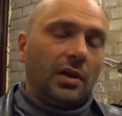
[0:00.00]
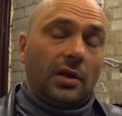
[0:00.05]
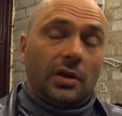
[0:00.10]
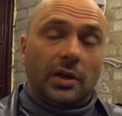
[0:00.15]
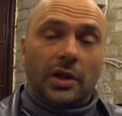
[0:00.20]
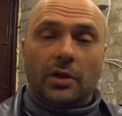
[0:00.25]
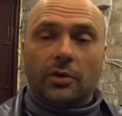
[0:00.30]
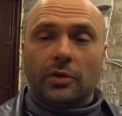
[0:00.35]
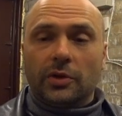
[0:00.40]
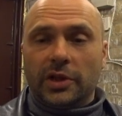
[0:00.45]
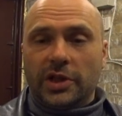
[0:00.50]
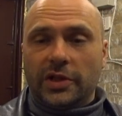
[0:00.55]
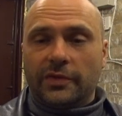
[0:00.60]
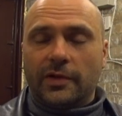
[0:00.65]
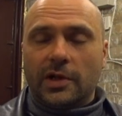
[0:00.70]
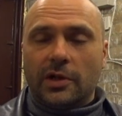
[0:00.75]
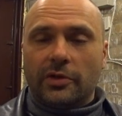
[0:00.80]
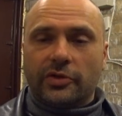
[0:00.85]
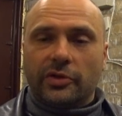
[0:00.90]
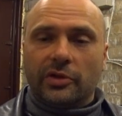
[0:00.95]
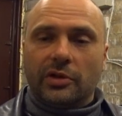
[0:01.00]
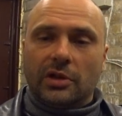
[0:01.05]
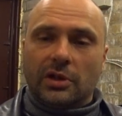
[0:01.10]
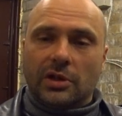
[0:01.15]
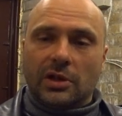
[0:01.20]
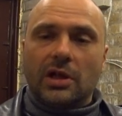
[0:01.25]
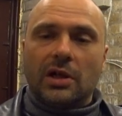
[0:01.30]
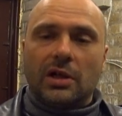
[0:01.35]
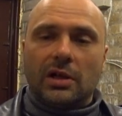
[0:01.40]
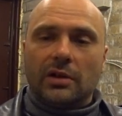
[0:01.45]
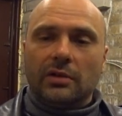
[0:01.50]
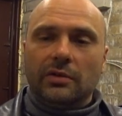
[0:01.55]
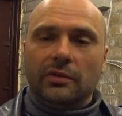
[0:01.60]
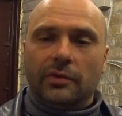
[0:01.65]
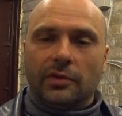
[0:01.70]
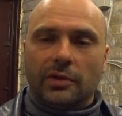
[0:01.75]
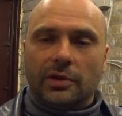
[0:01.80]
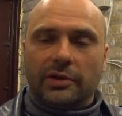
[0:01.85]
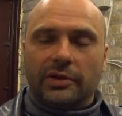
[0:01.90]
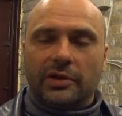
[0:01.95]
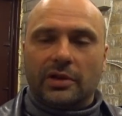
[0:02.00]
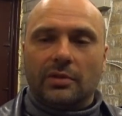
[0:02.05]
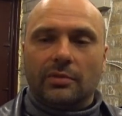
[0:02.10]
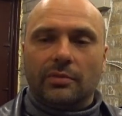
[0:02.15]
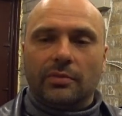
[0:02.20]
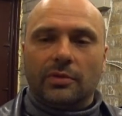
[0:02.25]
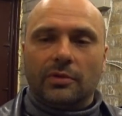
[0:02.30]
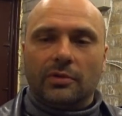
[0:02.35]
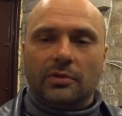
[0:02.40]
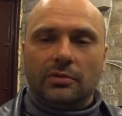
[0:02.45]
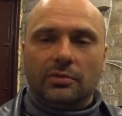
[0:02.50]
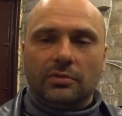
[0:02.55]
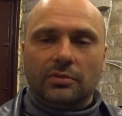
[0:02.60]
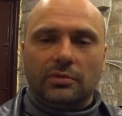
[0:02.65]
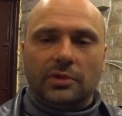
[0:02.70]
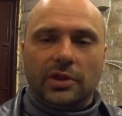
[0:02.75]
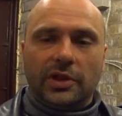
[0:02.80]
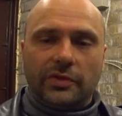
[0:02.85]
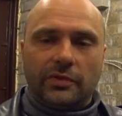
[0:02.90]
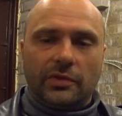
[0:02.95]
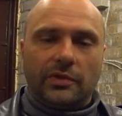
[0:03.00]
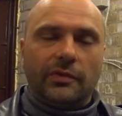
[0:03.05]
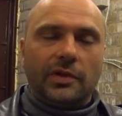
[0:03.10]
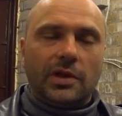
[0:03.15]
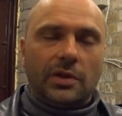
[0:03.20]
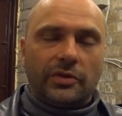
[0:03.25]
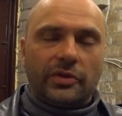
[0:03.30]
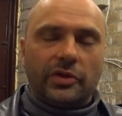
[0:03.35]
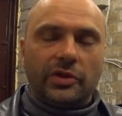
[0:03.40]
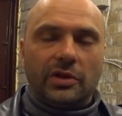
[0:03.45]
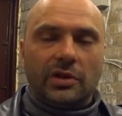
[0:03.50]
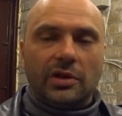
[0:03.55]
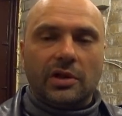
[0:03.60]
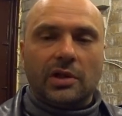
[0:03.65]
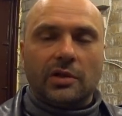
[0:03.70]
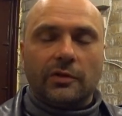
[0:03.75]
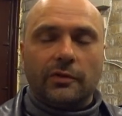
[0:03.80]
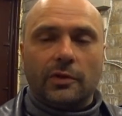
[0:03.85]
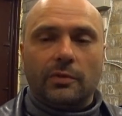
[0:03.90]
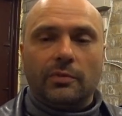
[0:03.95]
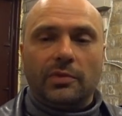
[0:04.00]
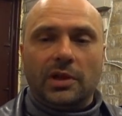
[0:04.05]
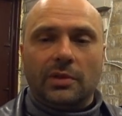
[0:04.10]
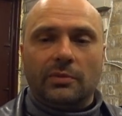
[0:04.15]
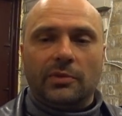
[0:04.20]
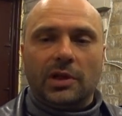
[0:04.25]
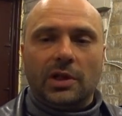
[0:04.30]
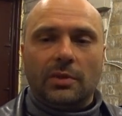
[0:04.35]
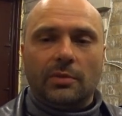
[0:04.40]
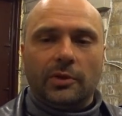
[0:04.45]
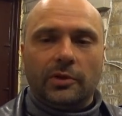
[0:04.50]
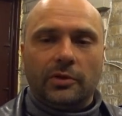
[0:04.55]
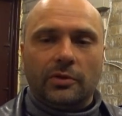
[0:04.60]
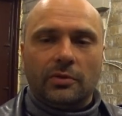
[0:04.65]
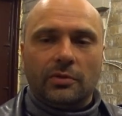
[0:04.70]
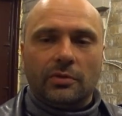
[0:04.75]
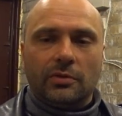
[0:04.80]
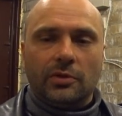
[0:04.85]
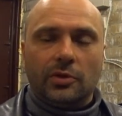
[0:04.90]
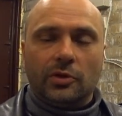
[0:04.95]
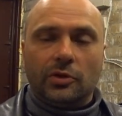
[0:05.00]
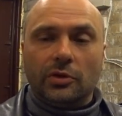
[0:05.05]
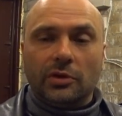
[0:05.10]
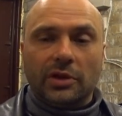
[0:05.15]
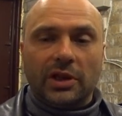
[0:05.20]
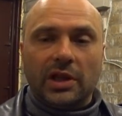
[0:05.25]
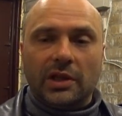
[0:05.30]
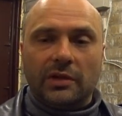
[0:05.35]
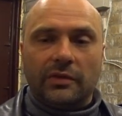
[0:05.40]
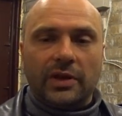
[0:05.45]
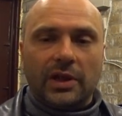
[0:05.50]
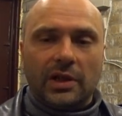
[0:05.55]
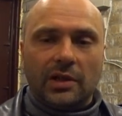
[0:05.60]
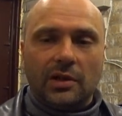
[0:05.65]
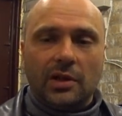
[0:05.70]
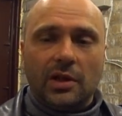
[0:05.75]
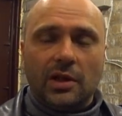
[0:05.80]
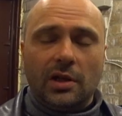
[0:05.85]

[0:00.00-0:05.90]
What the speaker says: Like on S1000RR, for example, S1000RR from BMW, you don't get that.